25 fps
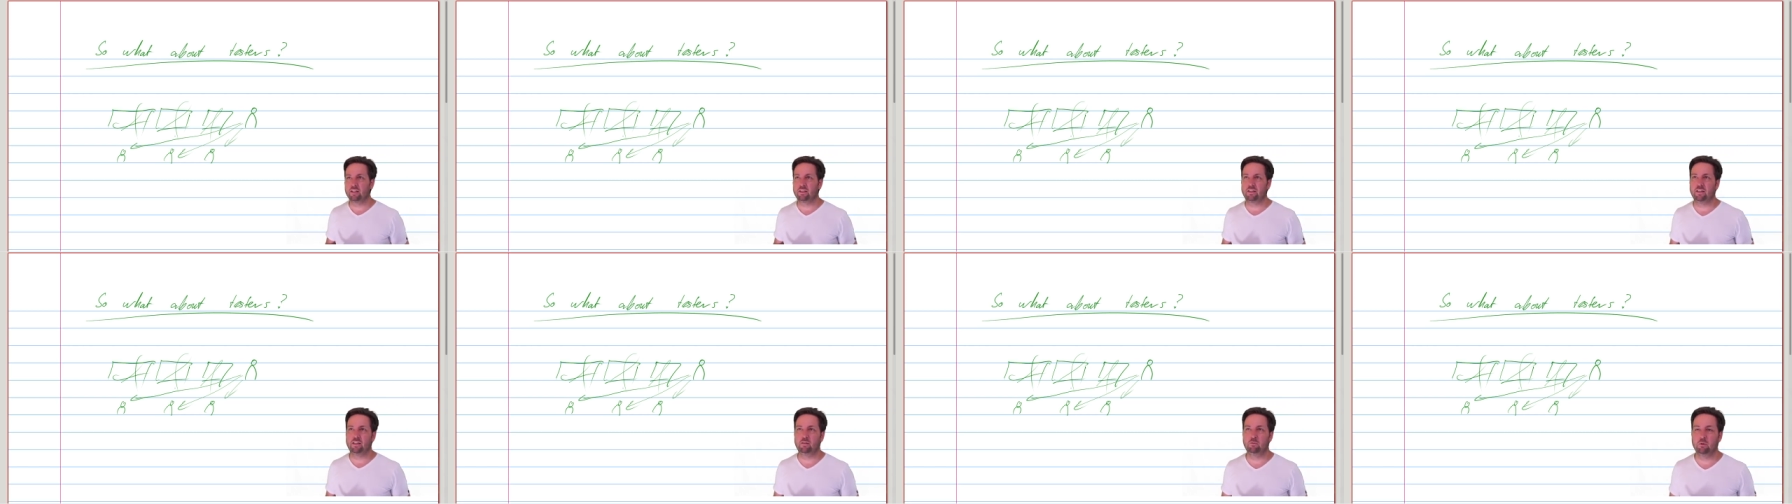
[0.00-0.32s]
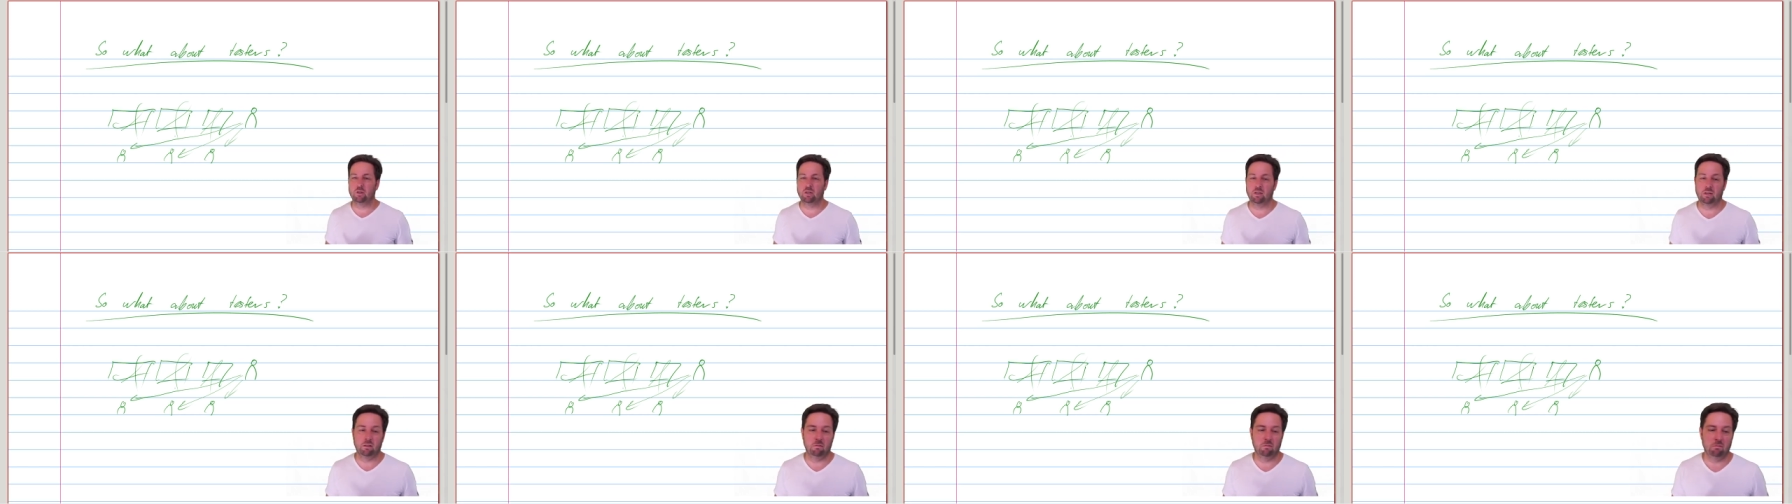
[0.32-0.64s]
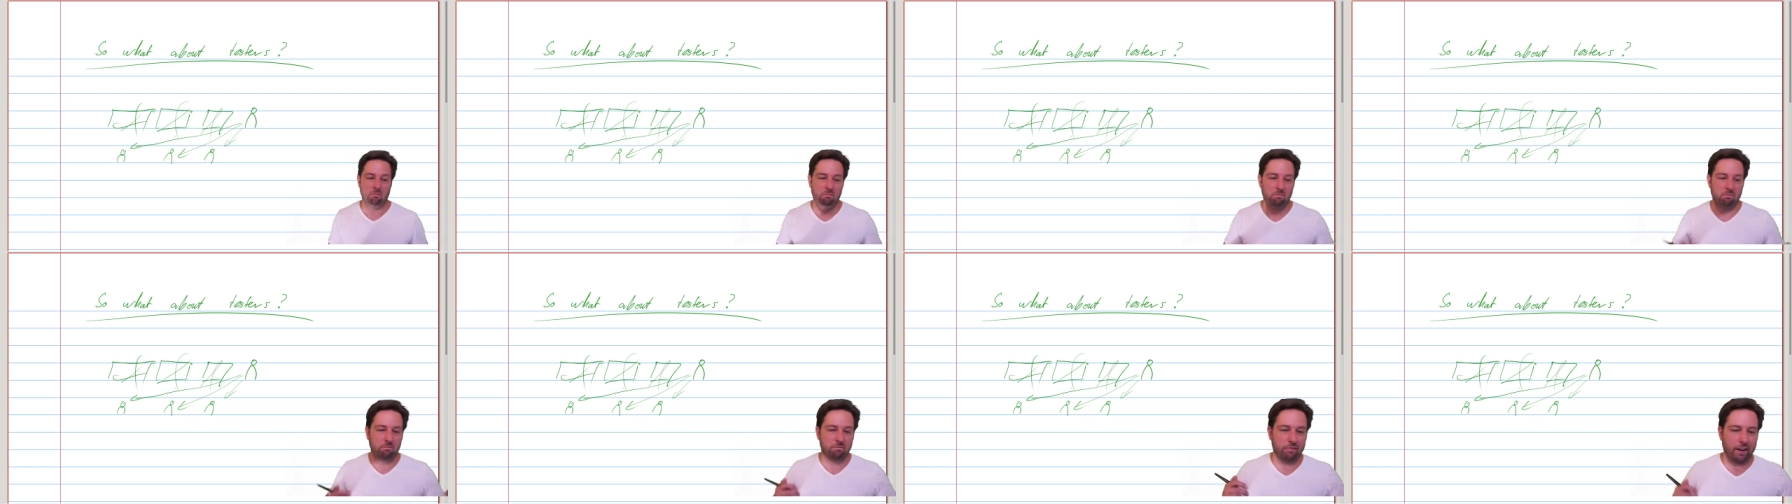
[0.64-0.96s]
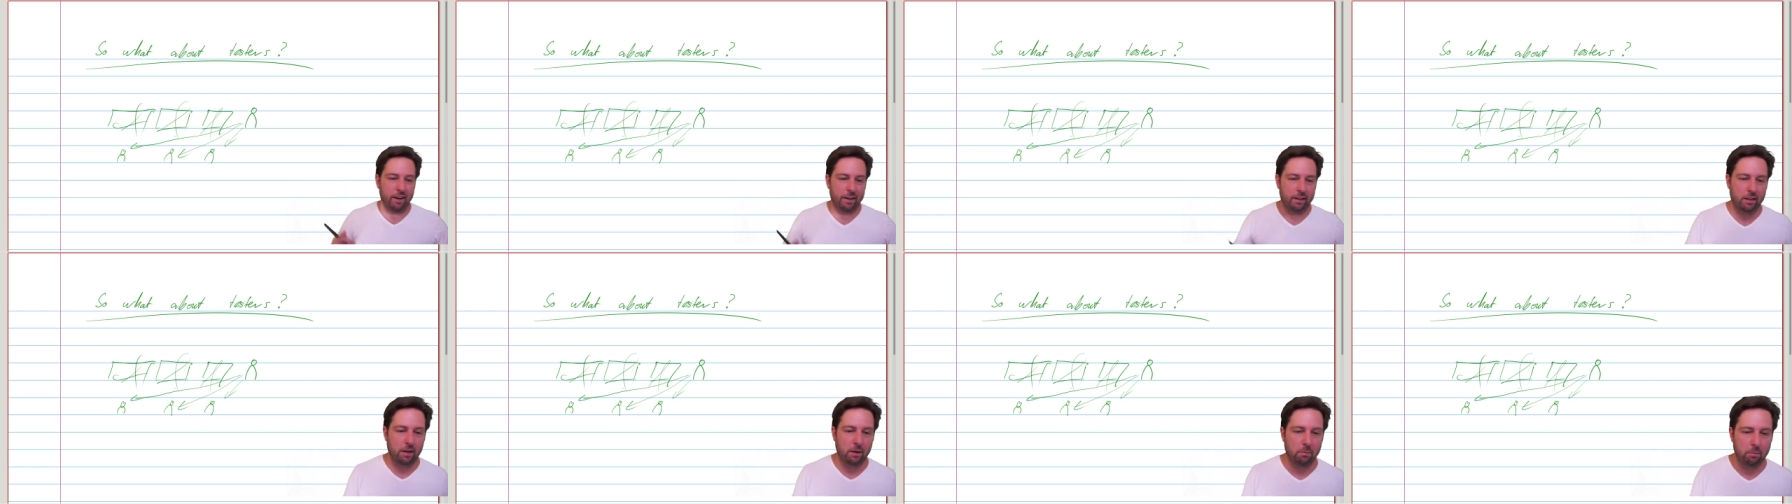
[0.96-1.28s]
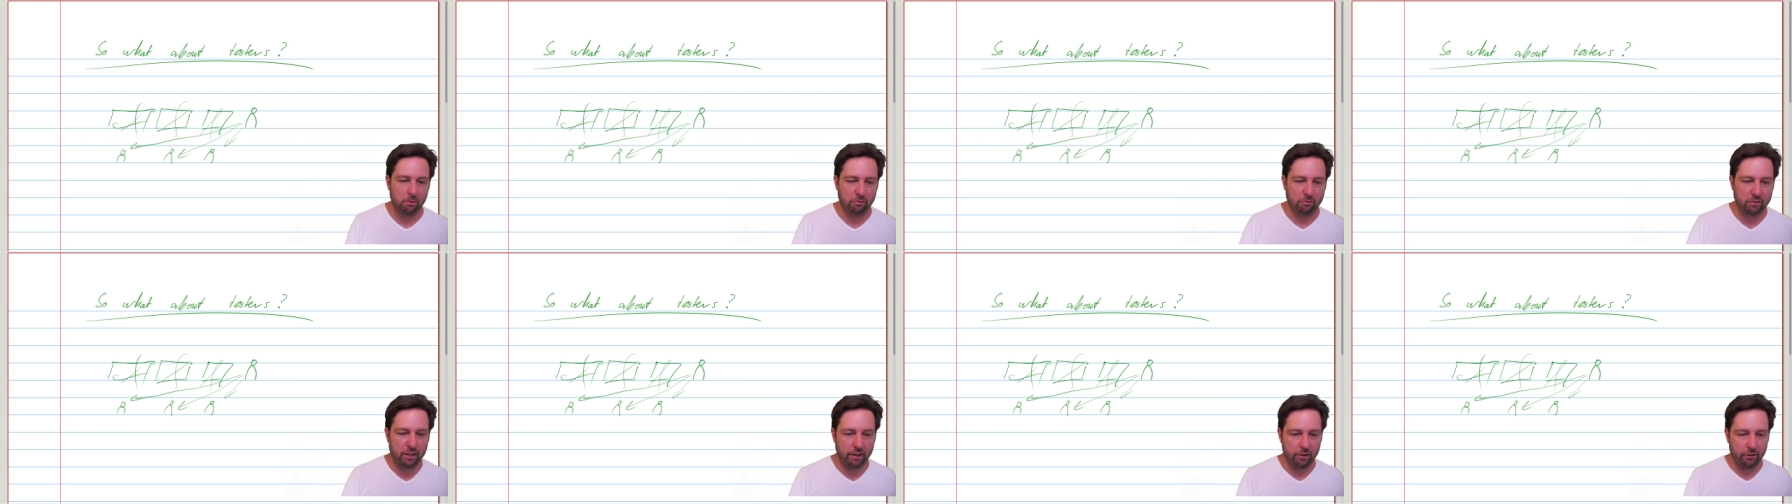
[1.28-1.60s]
they will write a couple
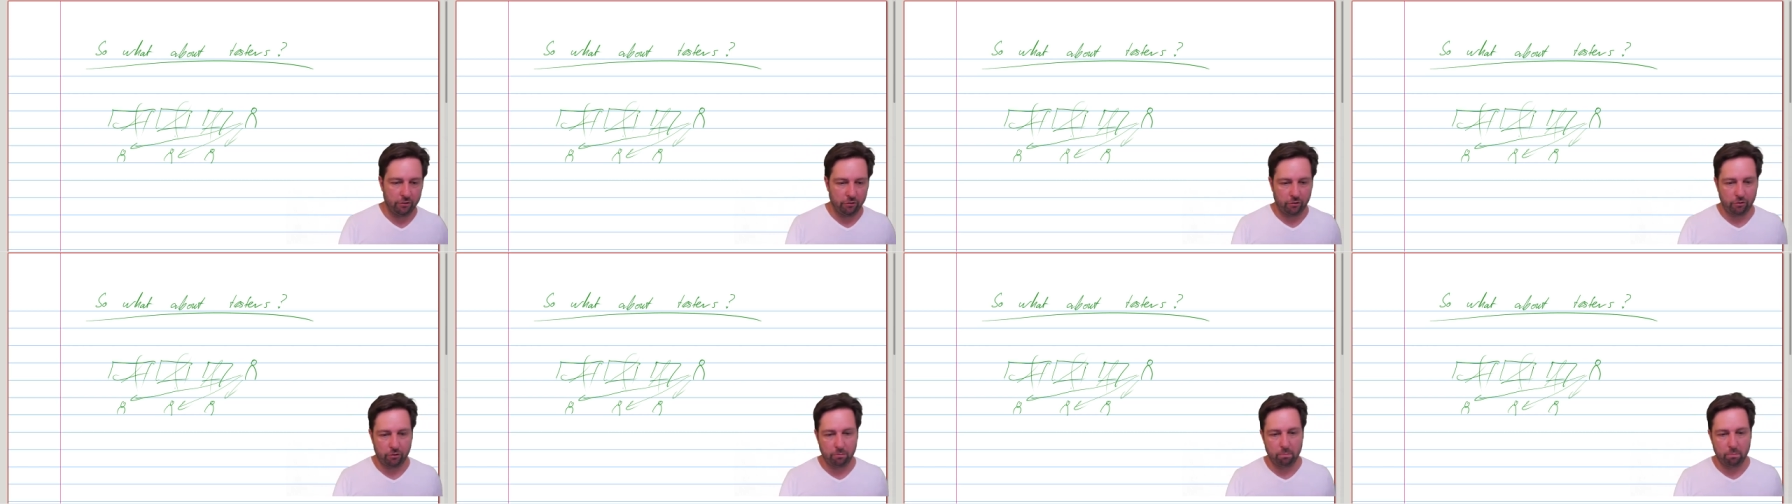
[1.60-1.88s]
of tests